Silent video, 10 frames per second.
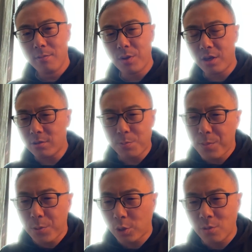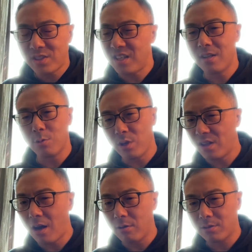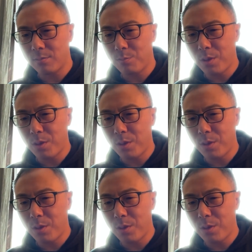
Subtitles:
because people don't see the results.